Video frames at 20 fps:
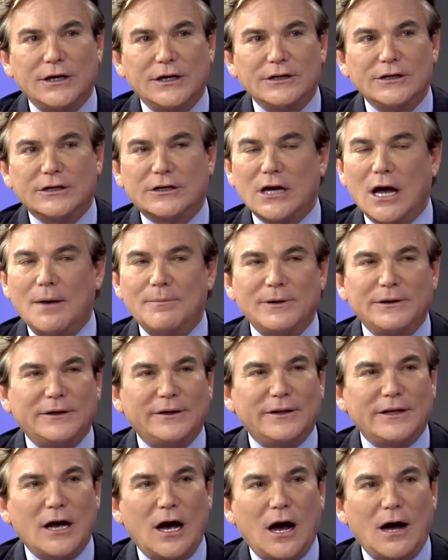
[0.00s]
You come into
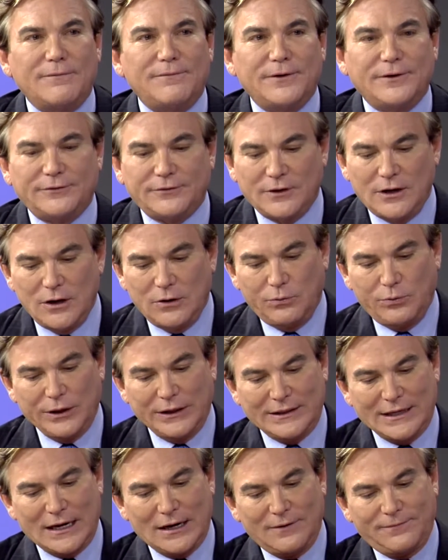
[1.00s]
the office. We
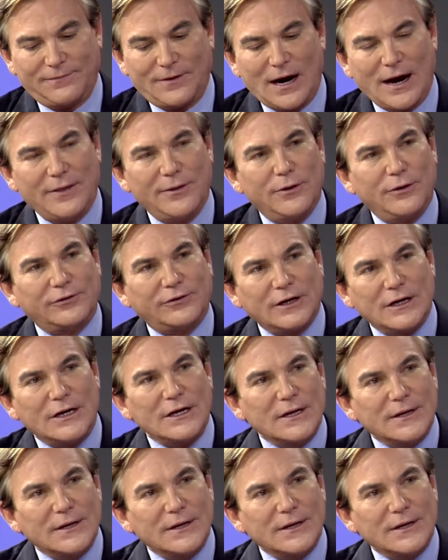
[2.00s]
identify those